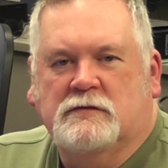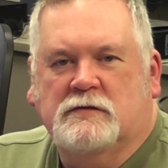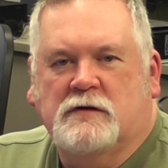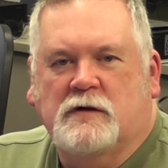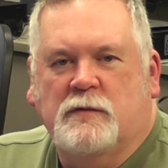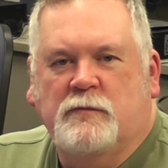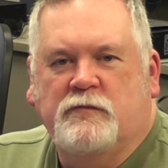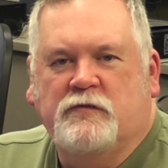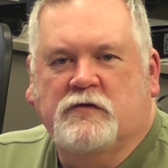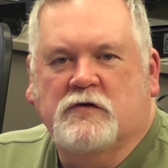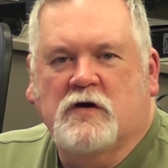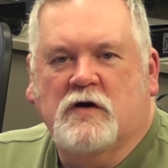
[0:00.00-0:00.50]

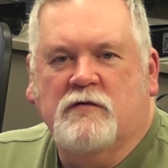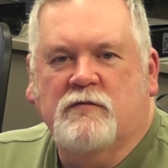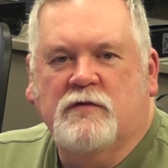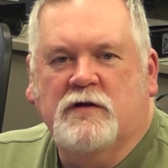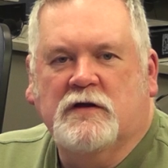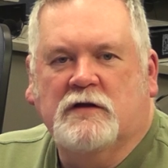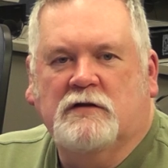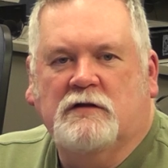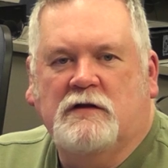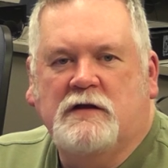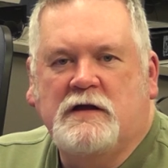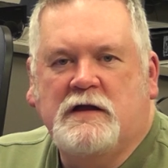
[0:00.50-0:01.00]

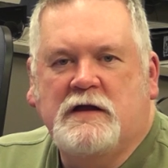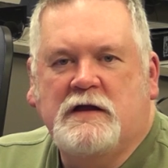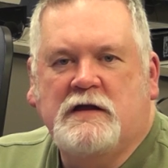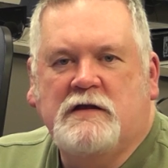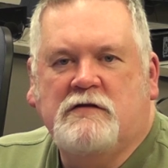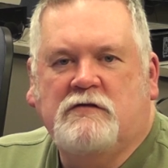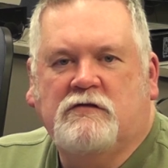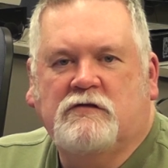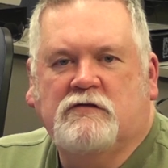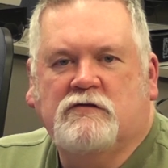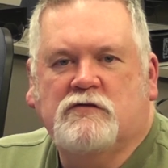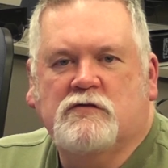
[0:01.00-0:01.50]
Observing
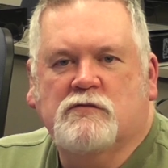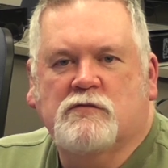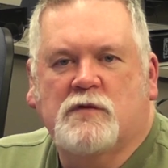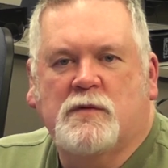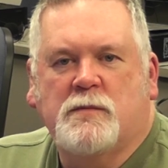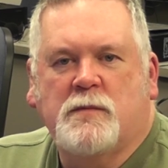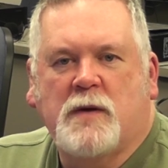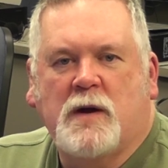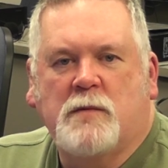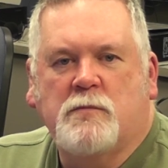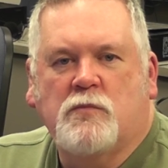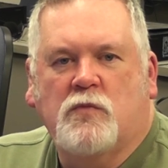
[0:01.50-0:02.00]
leads to
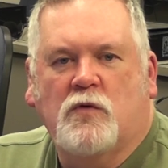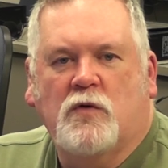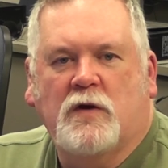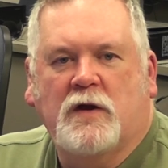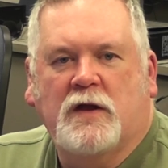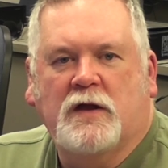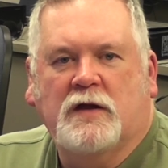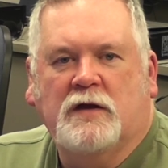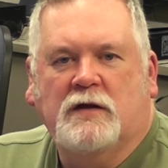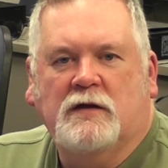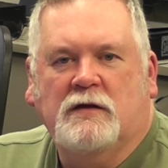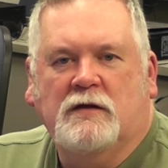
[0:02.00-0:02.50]

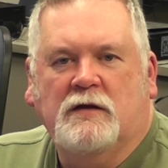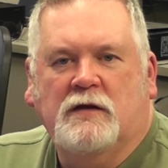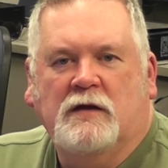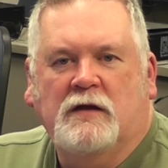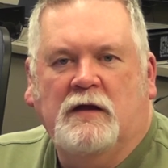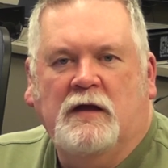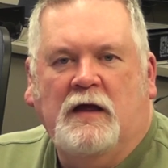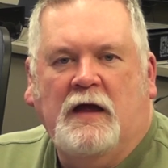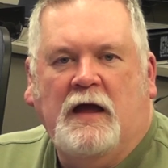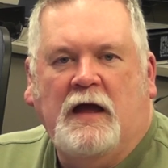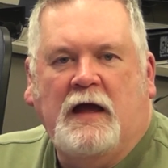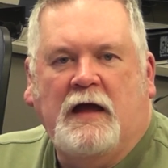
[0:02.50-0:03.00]
remembering,
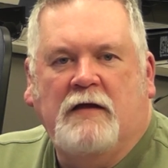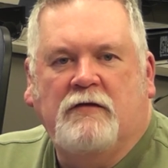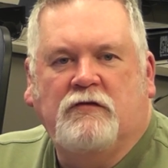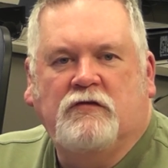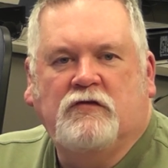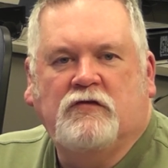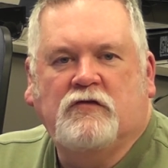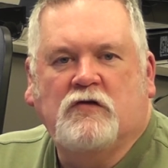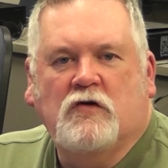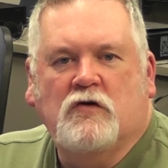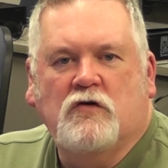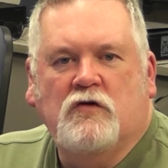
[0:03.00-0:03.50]
and
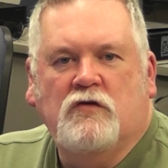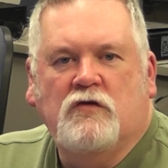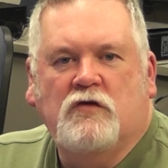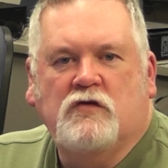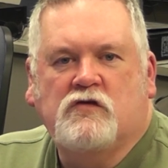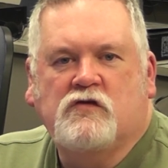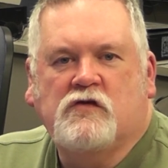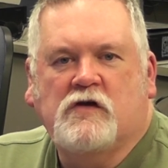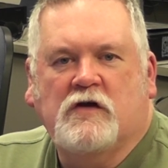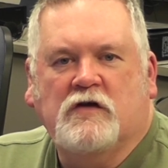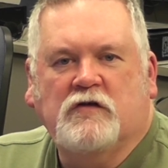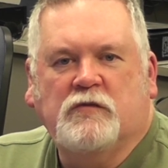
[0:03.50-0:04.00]
so the
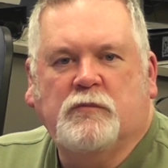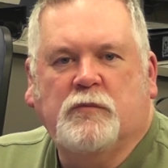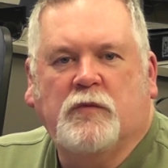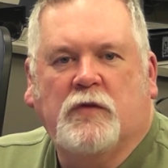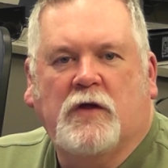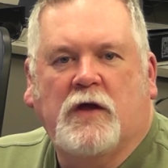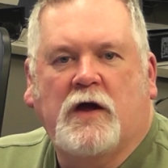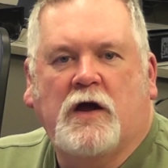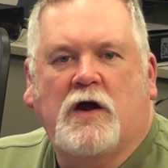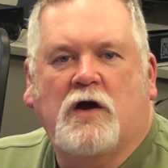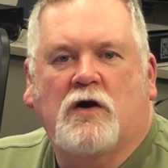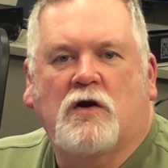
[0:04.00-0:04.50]
chess
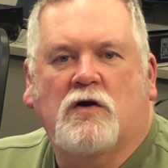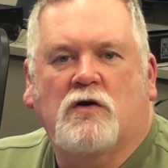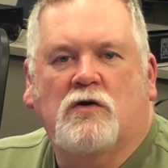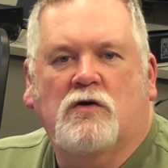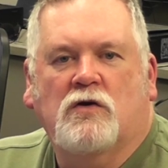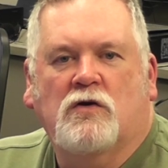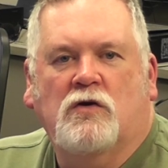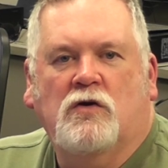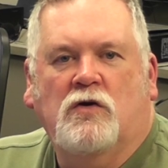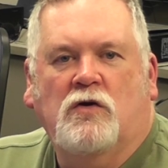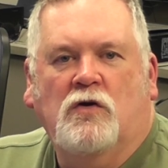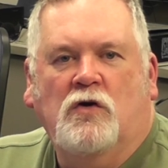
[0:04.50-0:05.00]
player
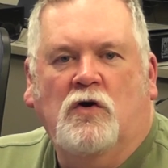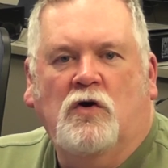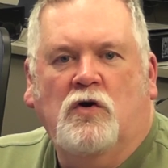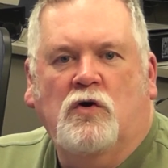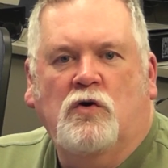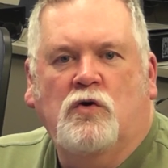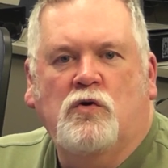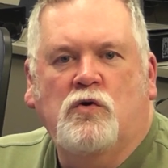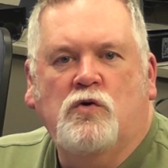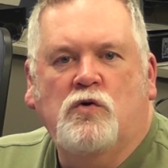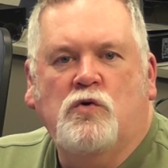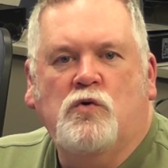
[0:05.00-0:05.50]

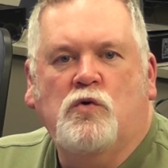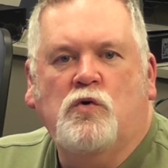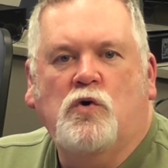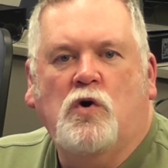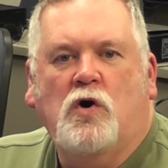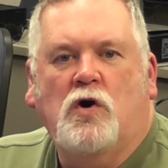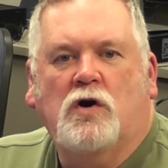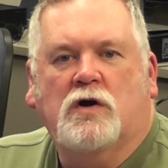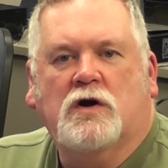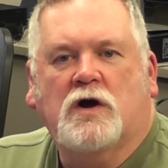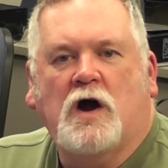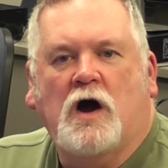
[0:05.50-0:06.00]

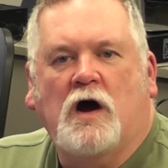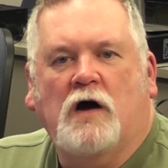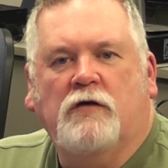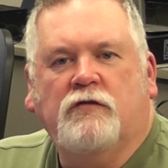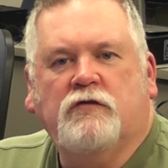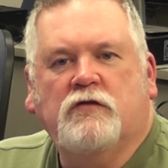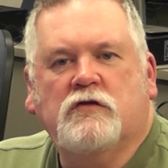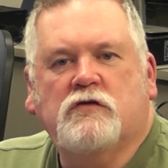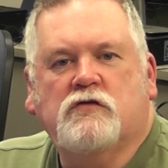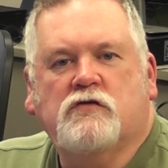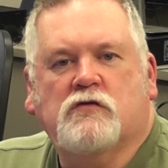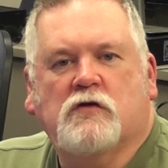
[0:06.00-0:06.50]
who
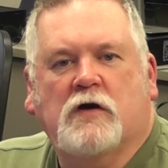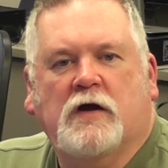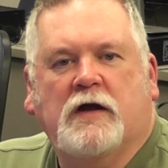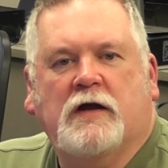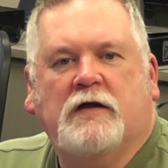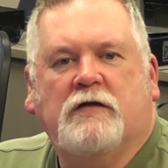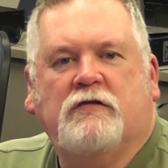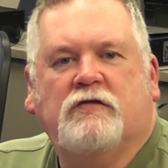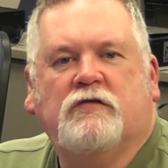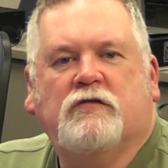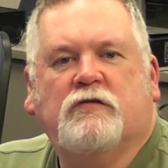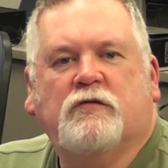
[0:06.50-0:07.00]

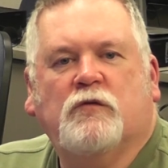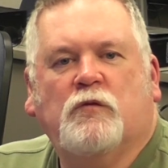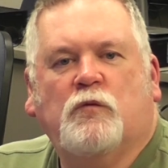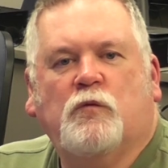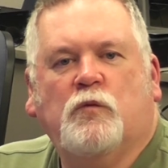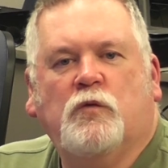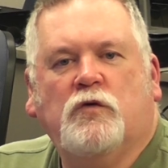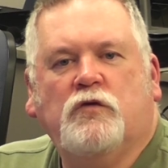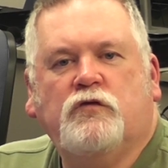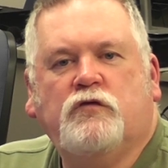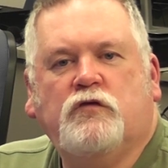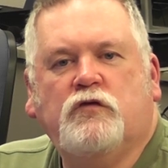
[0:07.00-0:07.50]
concentrates
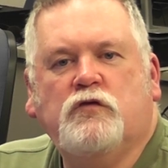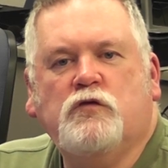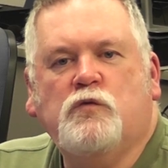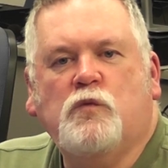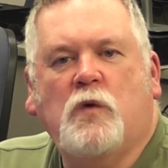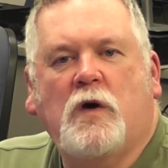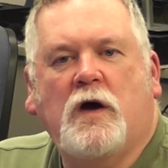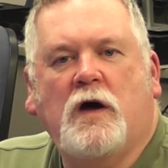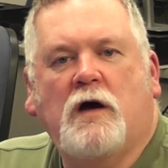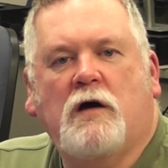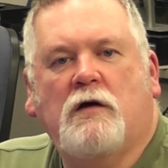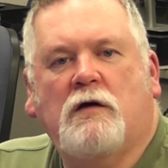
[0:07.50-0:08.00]
will do
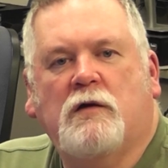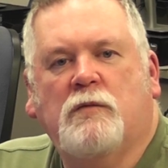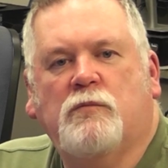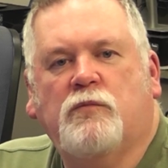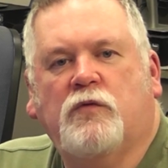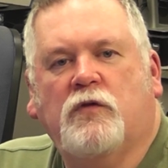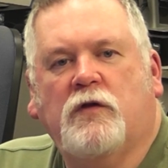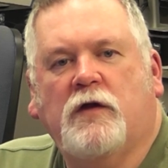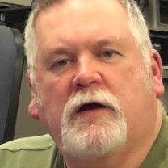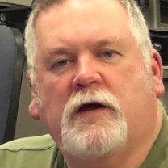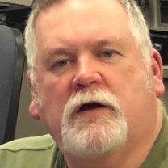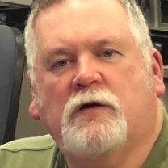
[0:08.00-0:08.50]
well in
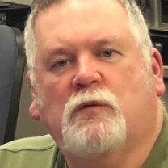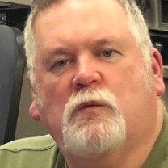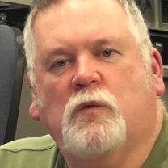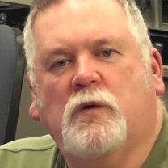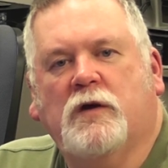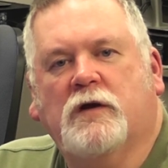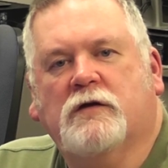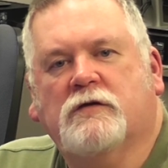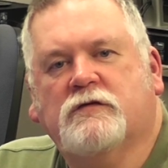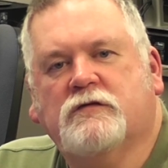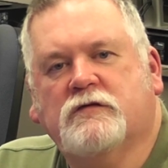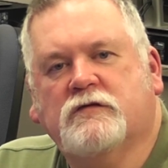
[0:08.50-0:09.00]
playing
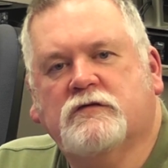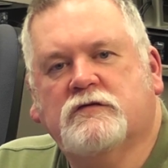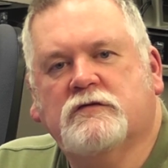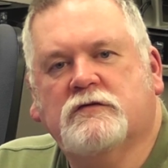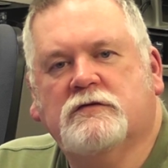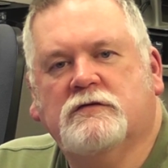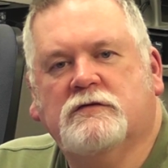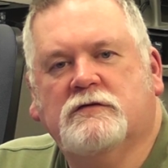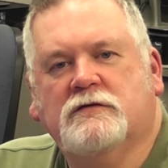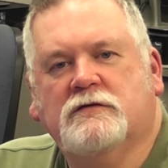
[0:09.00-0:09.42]
whist.